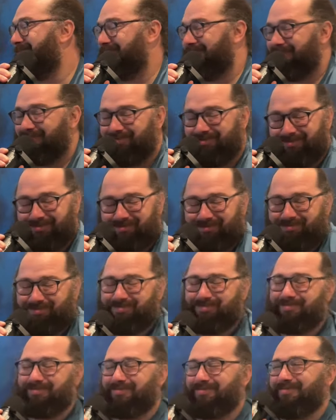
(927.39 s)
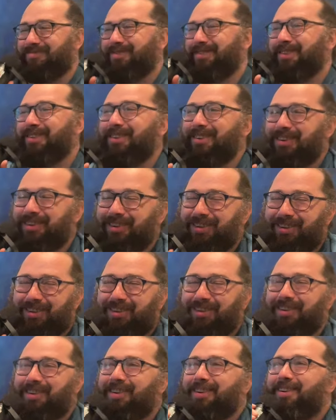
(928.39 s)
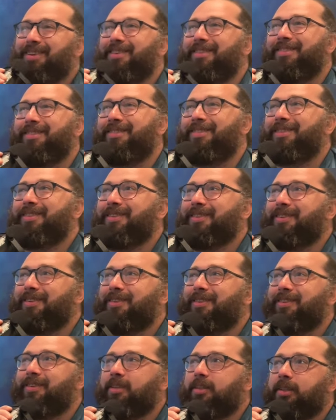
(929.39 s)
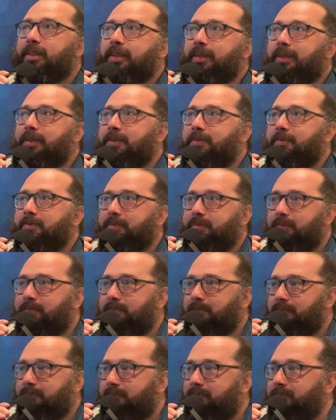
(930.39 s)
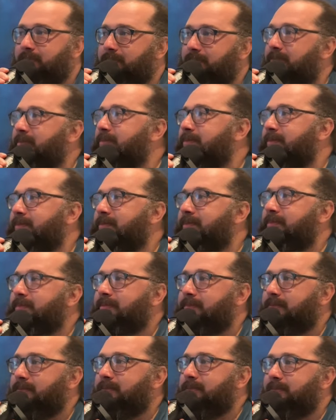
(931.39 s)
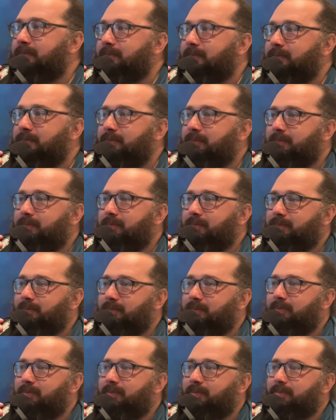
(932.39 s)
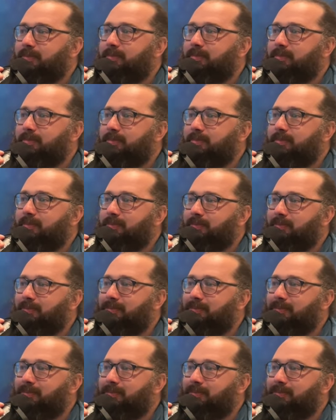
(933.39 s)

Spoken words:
(not speaking)